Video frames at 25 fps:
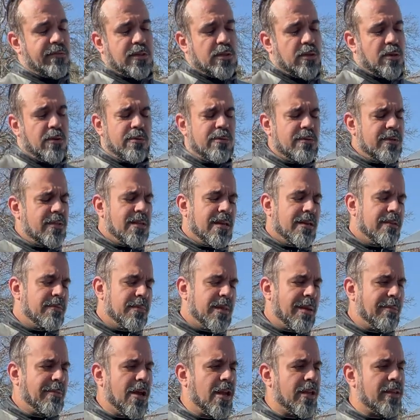So
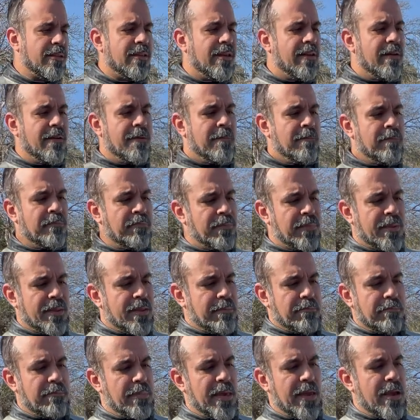I'm not
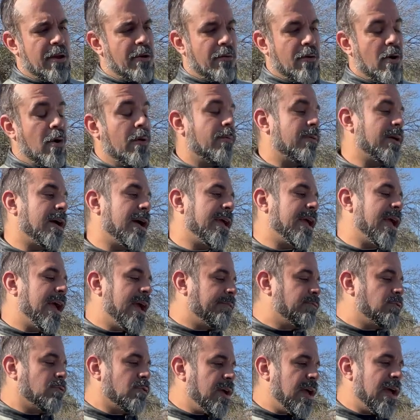big on I
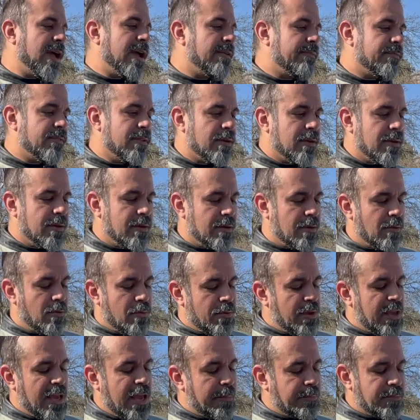have to have the
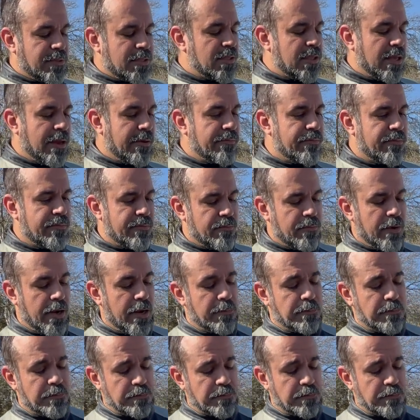OEM stuff, right?